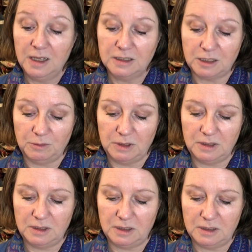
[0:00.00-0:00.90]
So
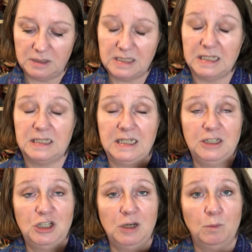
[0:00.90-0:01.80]

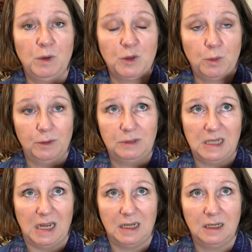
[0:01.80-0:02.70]
stitching with
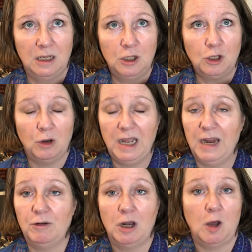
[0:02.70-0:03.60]
quilting, you'll
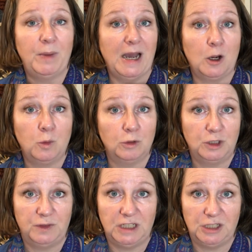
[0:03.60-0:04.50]
hear a lot about a
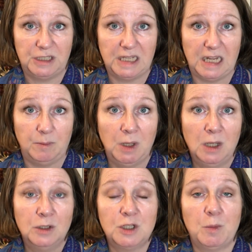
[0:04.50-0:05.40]
1/4 inch seam.
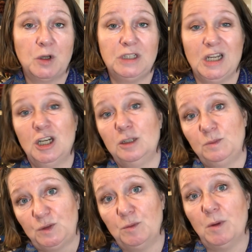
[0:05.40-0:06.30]
So because it
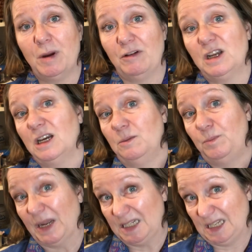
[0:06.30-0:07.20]
comes from America,
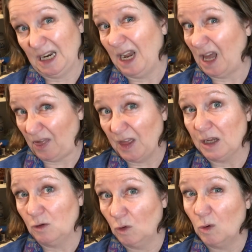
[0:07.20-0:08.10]
basically, I
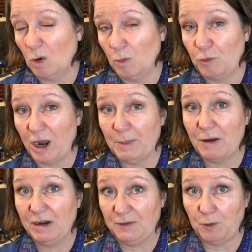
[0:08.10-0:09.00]
think, or
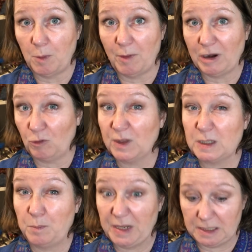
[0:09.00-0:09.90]
primarily from America, there's
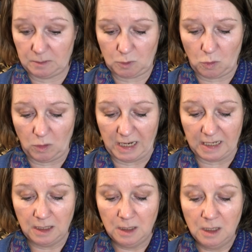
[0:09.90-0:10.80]
a big
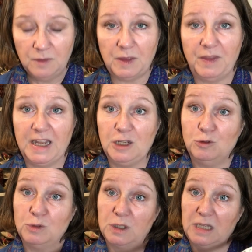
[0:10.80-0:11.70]
calling, then they
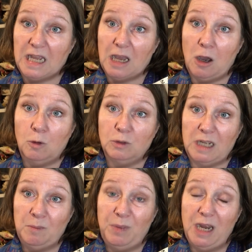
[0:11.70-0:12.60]
use the old
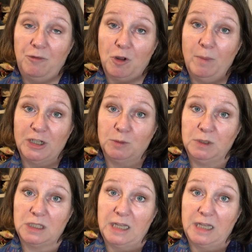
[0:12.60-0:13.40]
imperial measurements.